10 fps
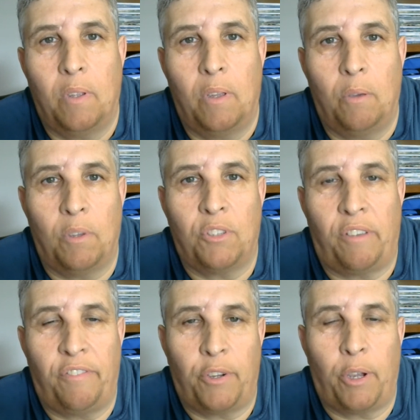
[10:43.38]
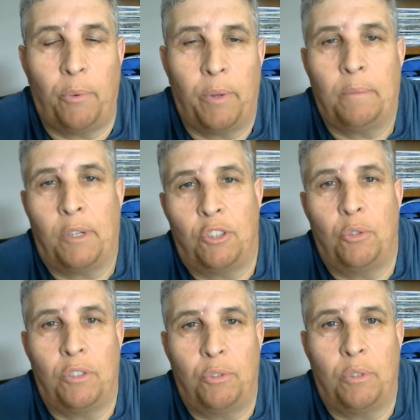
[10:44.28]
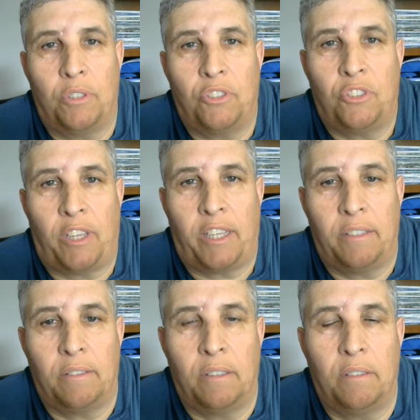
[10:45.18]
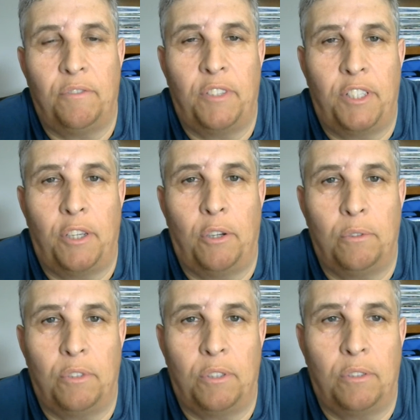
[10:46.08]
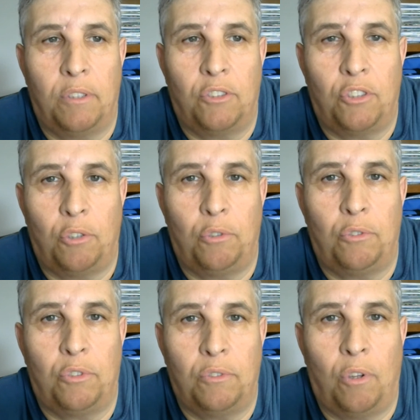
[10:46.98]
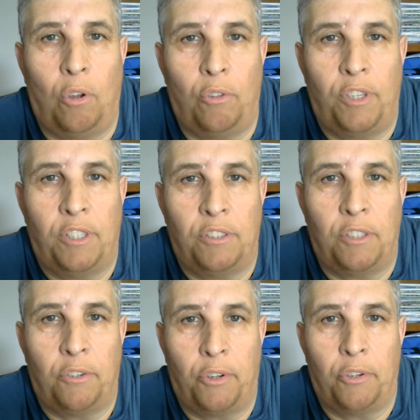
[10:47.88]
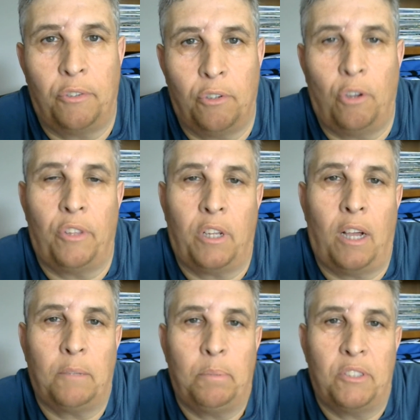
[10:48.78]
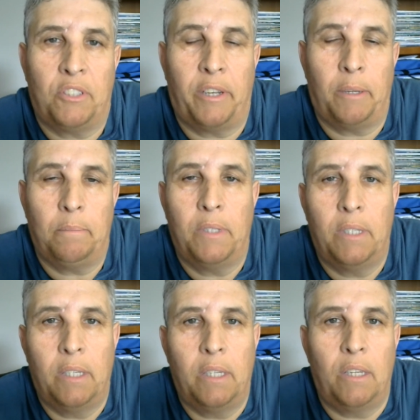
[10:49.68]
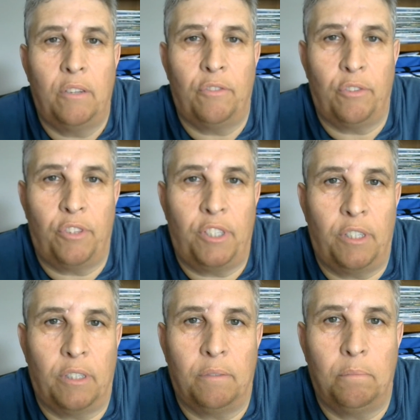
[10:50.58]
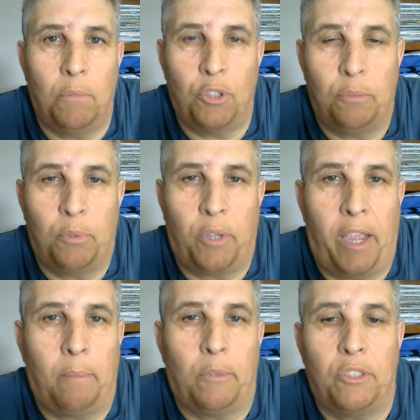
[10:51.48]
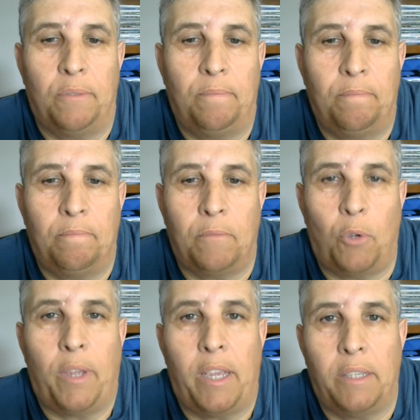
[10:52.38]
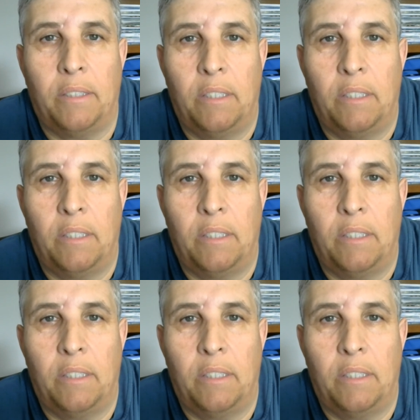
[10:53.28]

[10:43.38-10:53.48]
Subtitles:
Once I figure out what I'm going to do, I'll do a second video that shows all the interior, or all the cockpit setup for the multiple cameras. Okay,